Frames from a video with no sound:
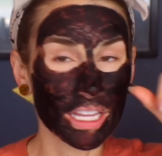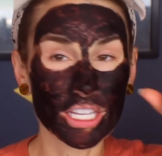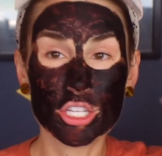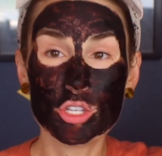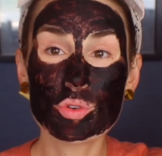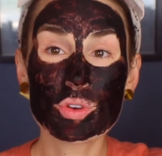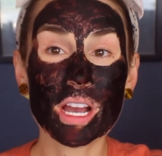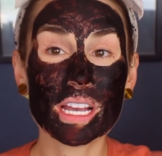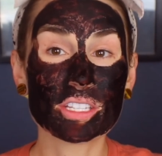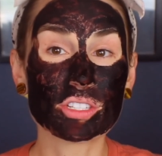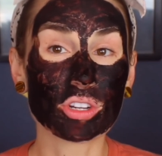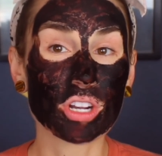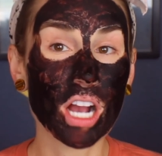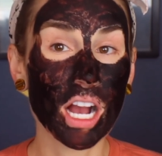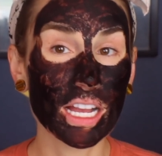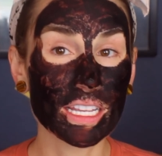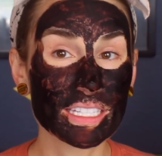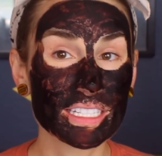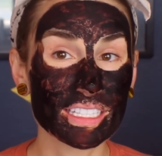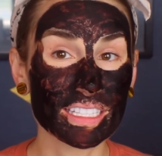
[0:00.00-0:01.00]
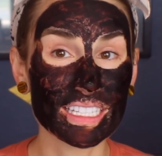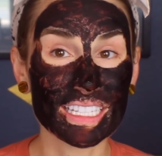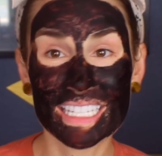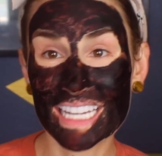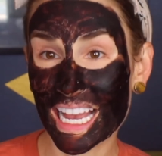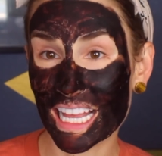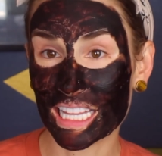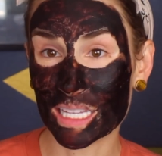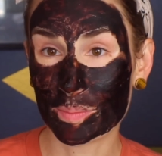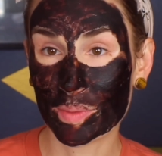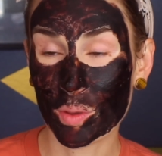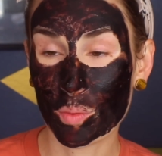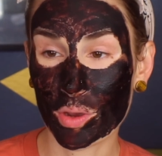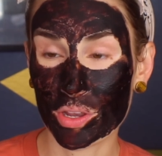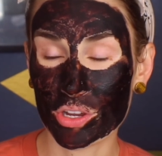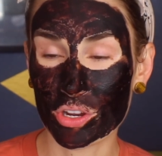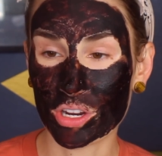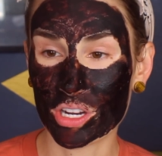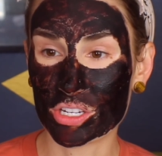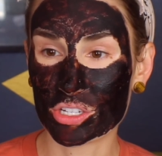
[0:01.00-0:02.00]
Like, you guys are constantly telling me
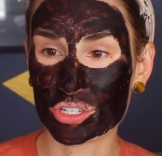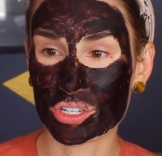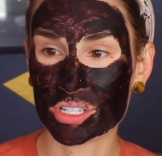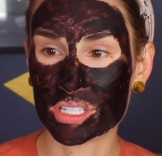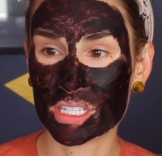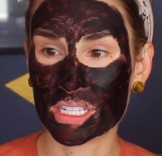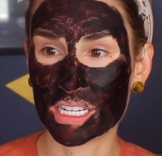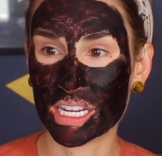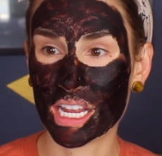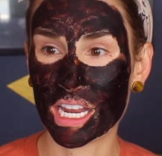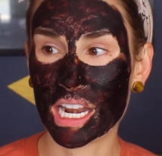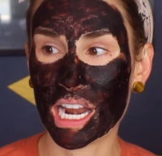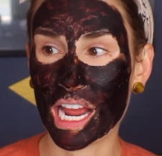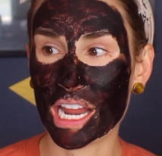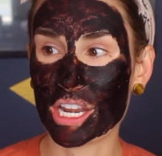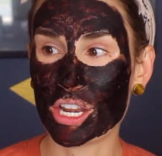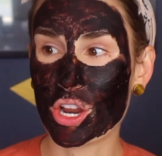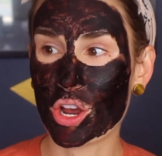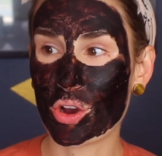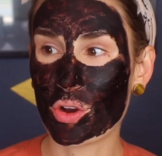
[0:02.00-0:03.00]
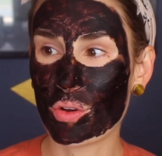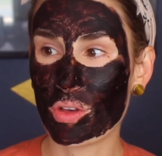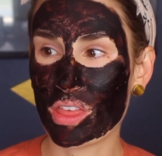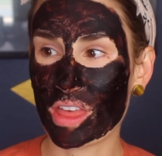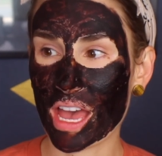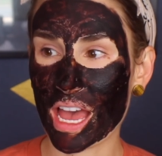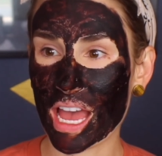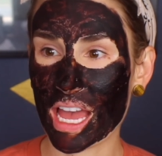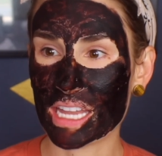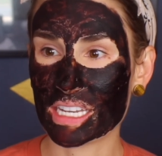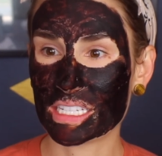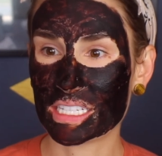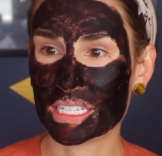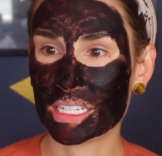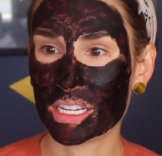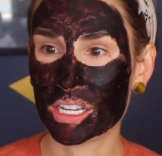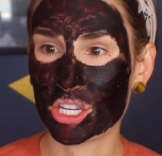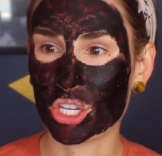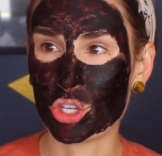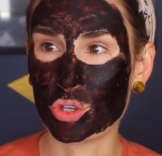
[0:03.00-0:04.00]
what you're interested in. I know that
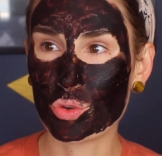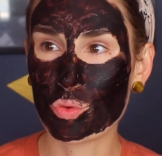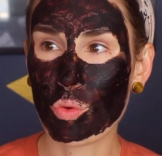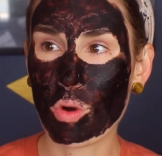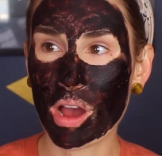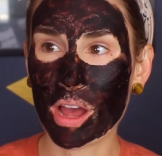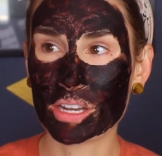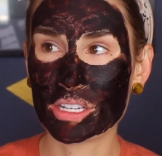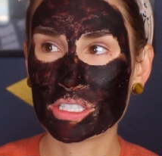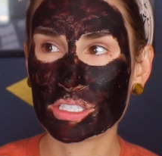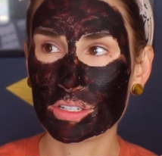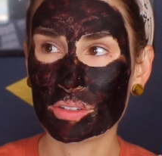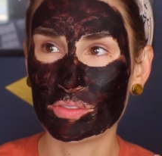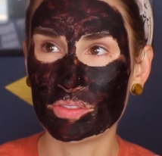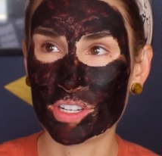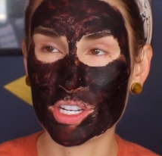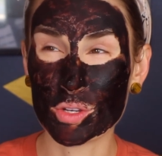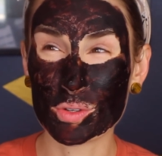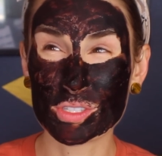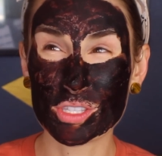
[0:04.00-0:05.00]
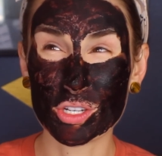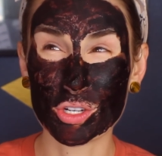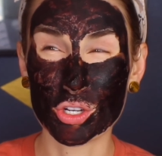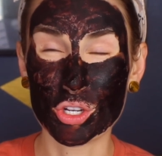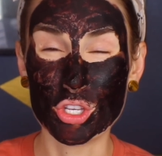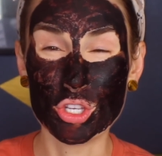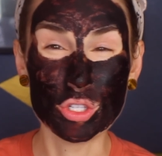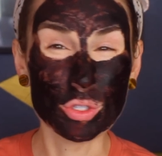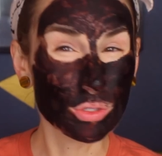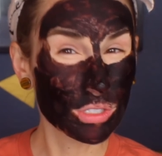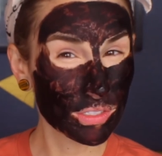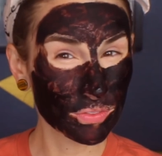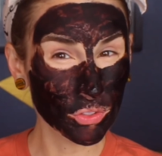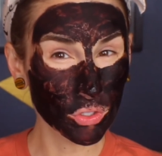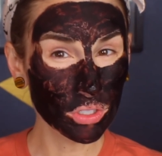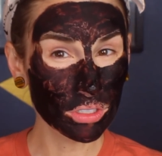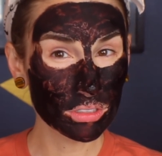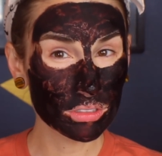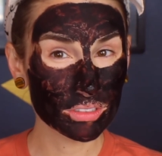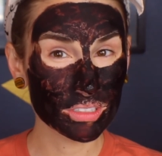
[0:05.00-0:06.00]
you want videos that are
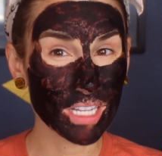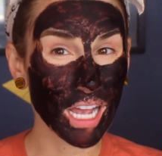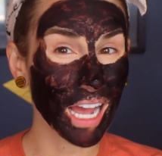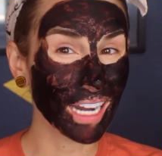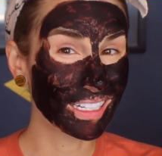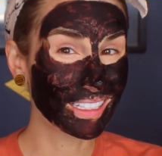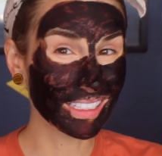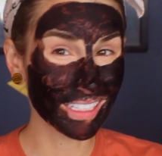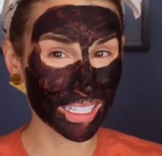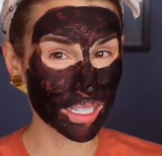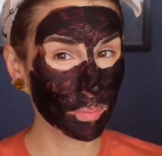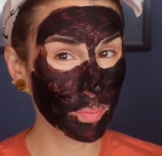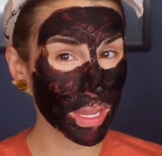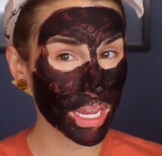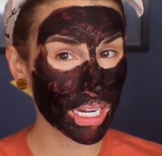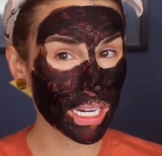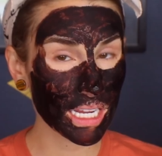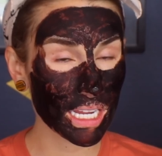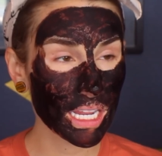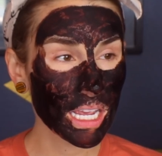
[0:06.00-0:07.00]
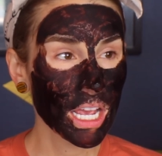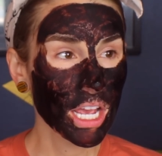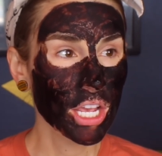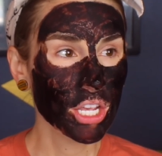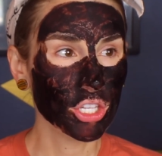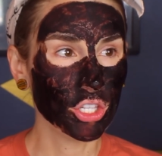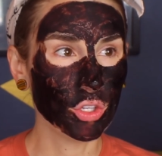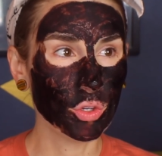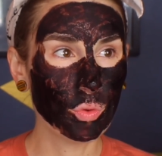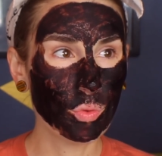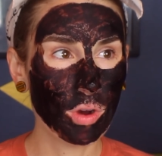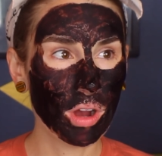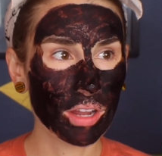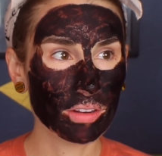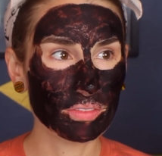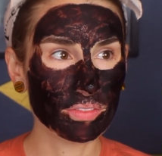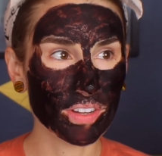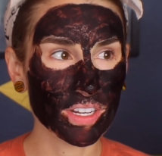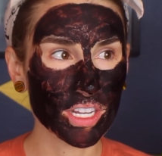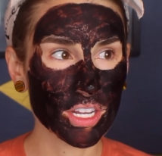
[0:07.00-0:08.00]
useful, not clickbaity. You
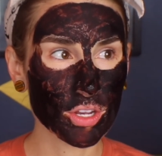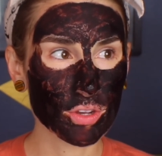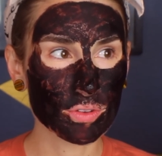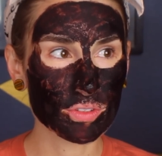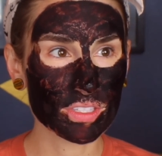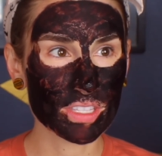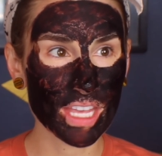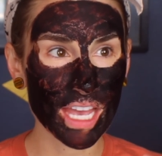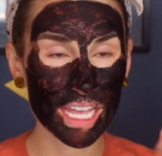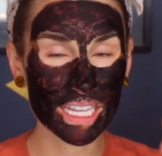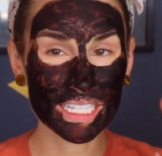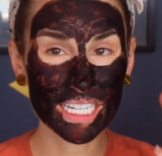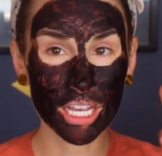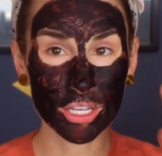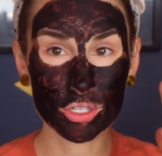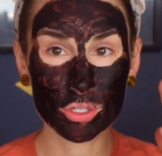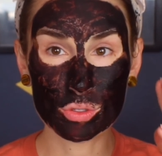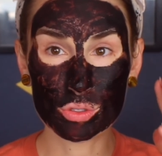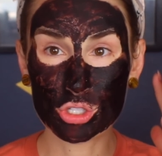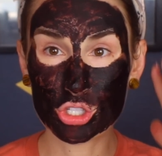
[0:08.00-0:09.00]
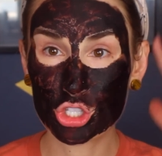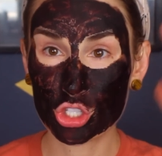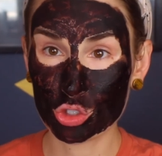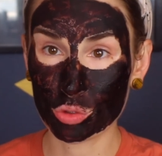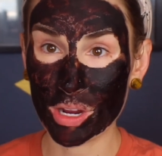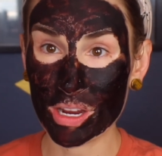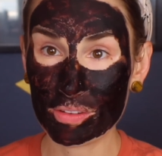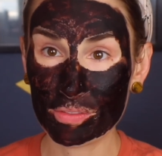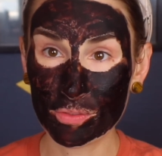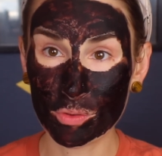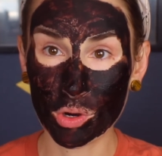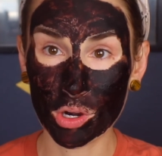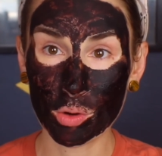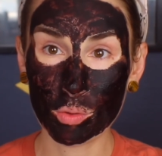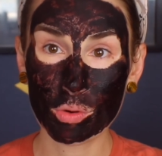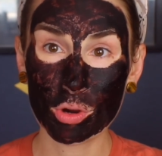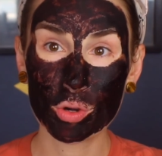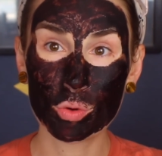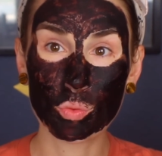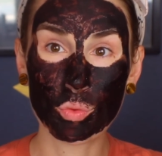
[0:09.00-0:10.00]
want videos that tell you
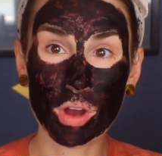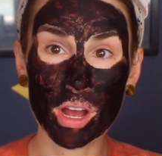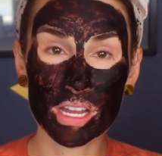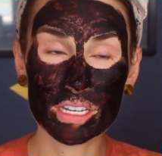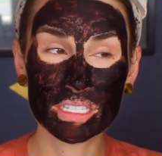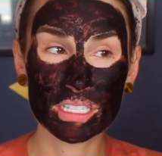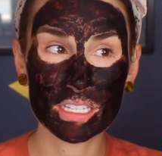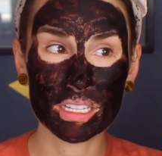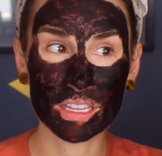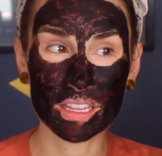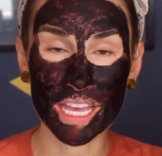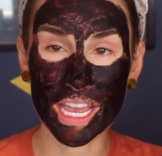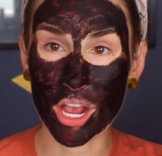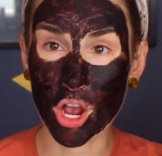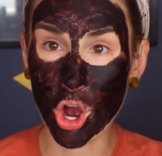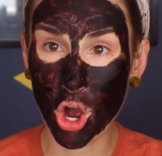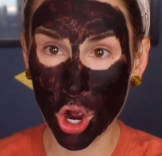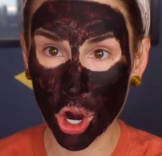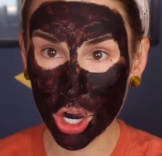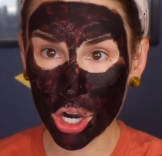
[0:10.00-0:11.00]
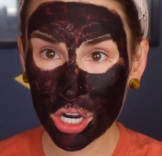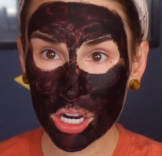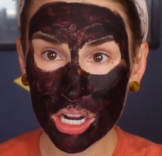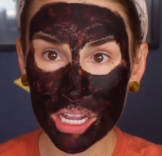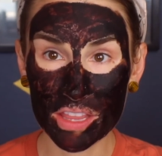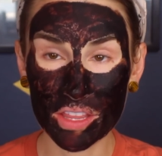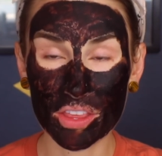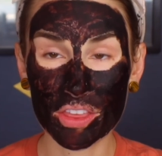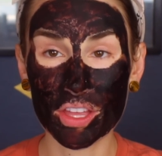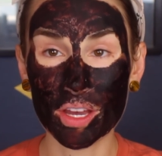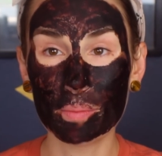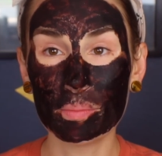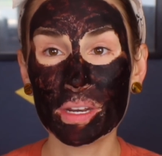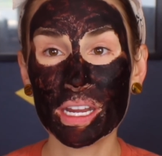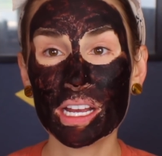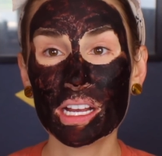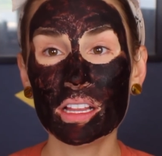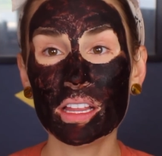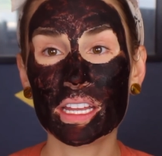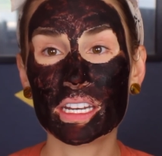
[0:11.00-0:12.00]
straightforward what they are in the
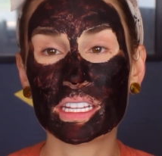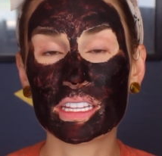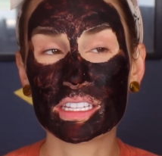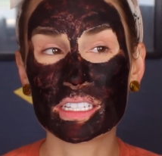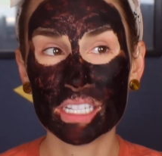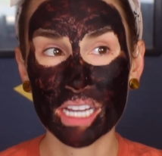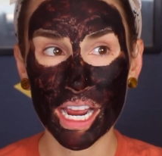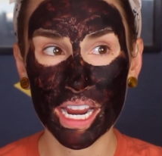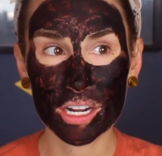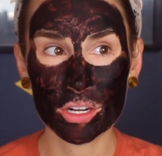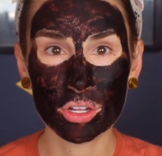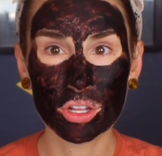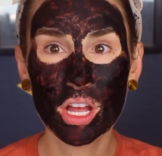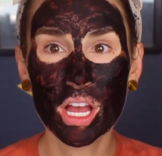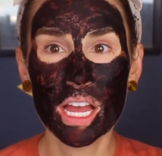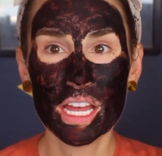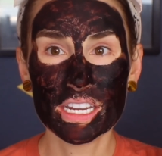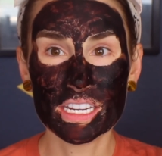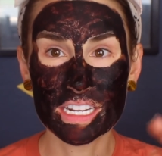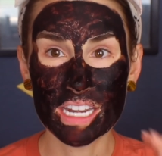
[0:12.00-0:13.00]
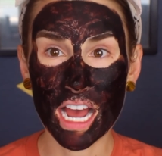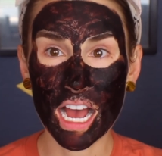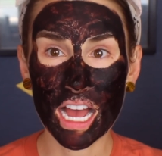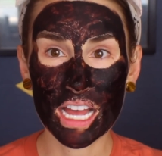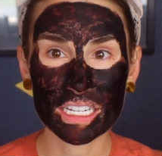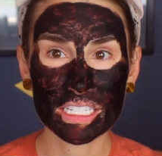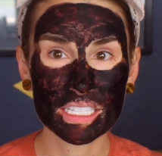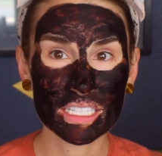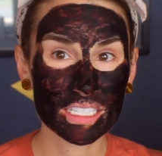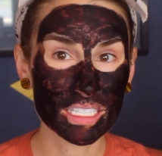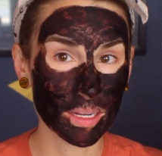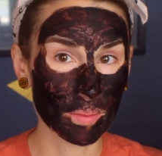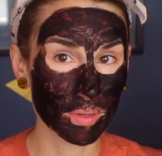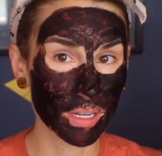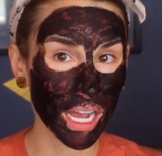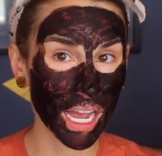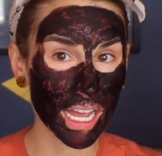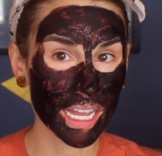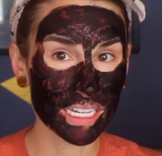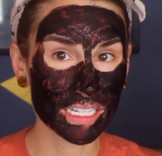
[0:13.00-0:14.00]
thumbnail and in the title, not some
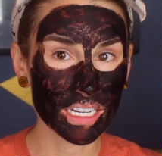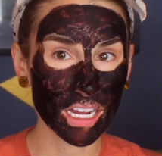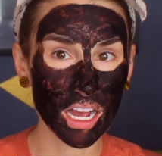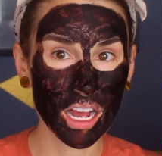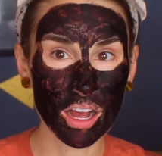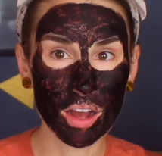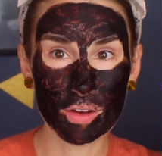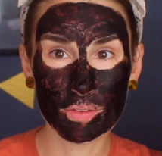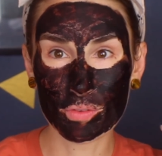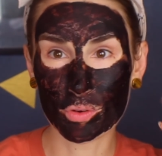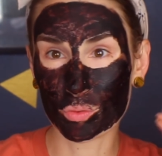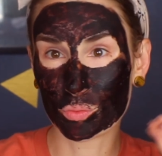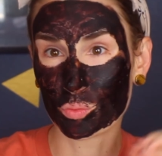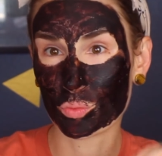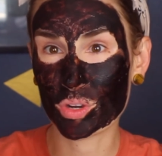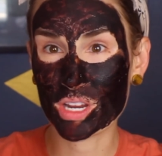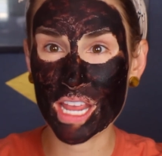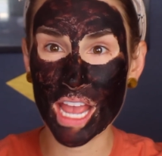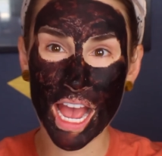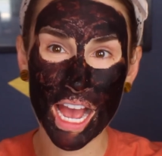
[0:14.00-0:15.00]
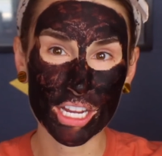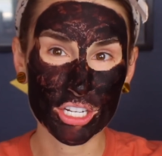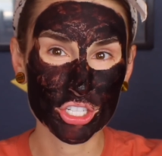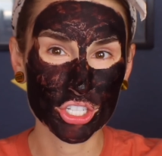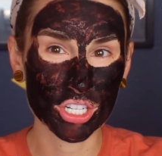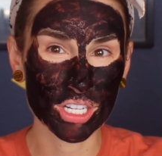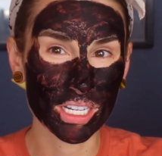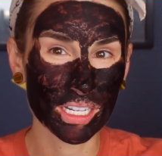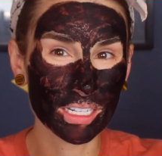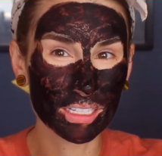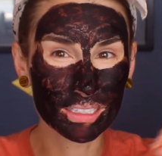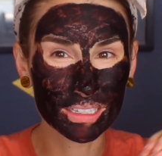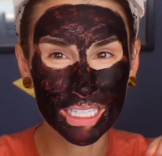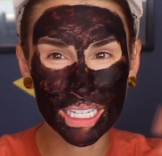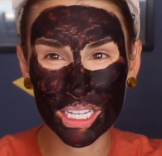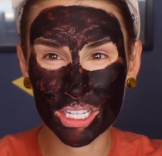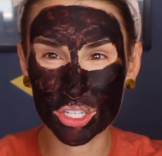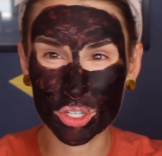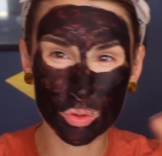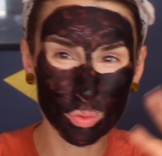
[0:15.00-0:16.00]
kind of reaction
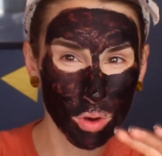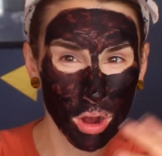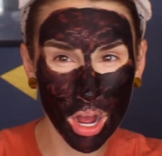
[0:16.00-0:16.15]
lead you